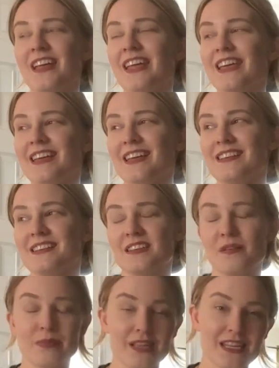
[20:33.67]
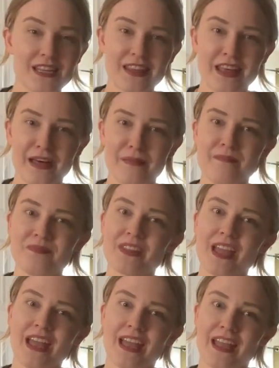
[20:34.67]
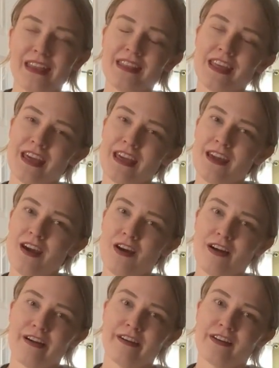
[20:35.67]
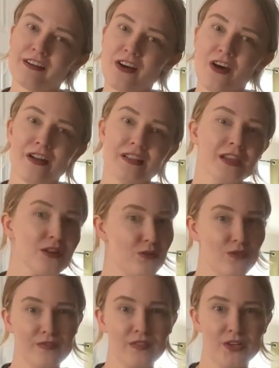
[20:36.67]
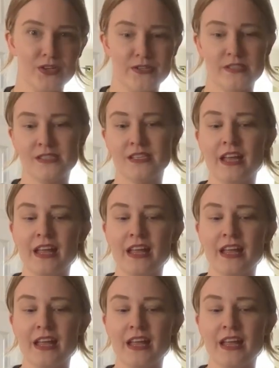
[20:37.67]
and completed them, and they are Colleen Hoover's